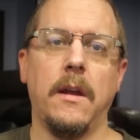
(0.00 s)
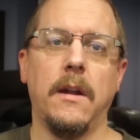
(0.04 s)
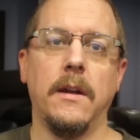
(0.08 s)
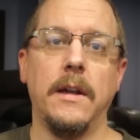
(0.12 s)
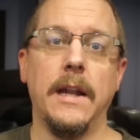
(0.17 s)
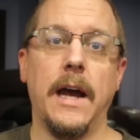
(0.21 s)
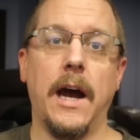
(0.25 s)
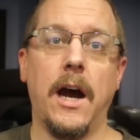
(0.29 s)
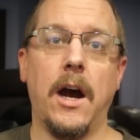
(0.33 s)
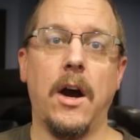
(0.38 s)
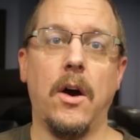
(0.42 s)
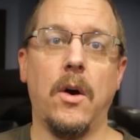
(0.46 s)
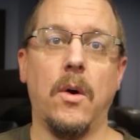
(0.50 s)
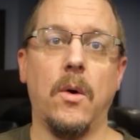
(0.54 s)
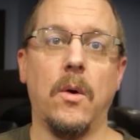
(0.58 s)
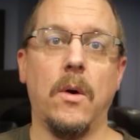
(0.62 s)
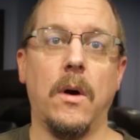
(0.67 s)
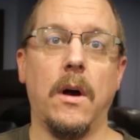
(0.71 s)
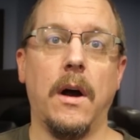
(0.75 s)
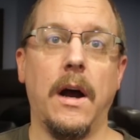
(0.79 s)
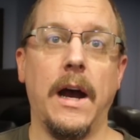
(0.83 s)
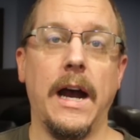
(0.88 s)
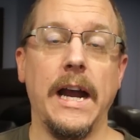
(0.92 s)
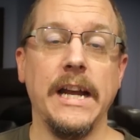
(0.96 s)
Now,
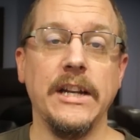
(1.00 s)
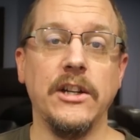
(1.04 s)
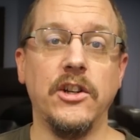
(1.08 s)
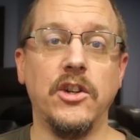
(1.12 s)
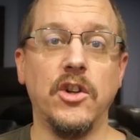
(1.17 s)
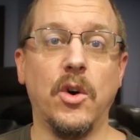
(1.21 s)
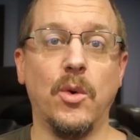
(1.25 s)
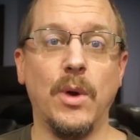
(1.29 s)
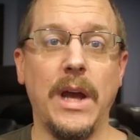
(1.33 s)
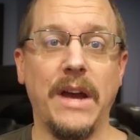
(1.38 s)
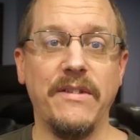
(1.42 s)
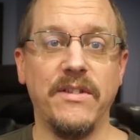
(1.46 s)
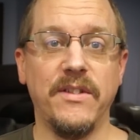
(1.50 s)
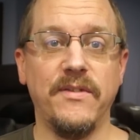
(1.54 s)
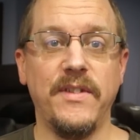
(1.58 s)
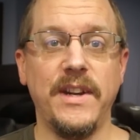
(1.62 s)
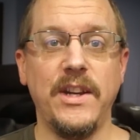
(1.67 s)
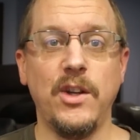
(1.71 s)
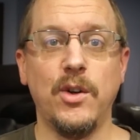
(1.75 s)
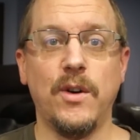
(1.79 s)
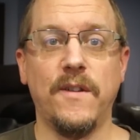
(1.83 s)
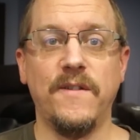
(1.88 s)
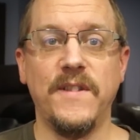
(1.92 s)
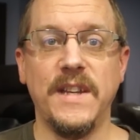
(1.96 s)
I don't have a
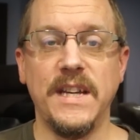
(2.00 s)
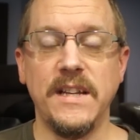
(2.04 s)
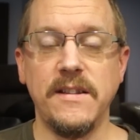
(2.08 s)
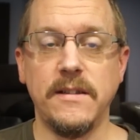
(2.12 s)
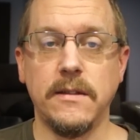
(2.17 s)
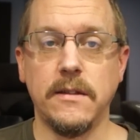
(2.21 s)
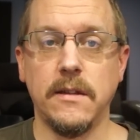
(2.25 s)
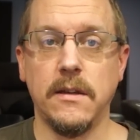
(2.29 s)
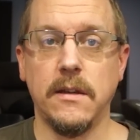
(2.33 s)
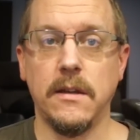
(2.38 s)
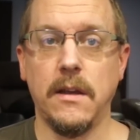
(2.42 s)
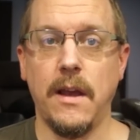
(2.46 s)
video of this,